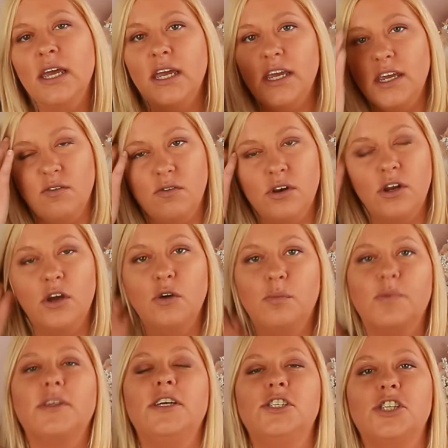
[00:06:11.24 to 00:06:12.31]
even though
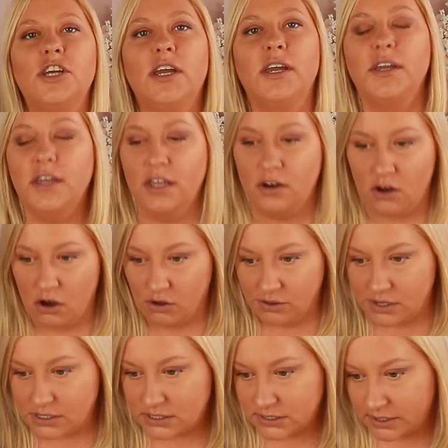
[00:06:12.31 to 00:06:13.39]
bleaching and all
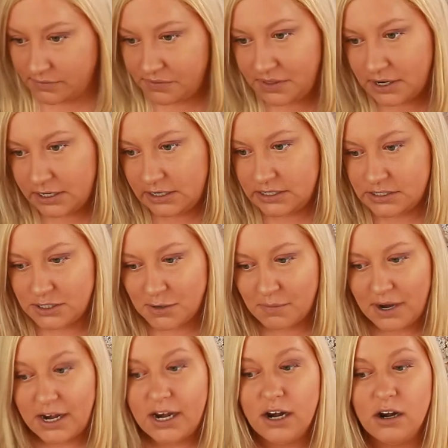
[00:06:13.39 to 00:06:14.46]
this stuff that I did to
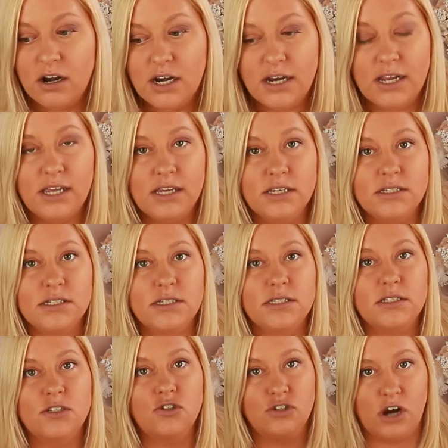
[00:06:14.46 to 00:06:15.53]
my hair, it
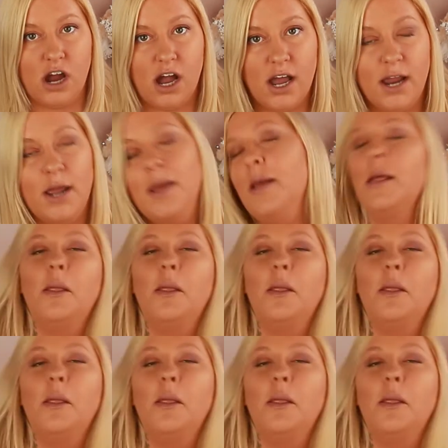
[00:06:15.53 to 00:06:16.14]
is dry.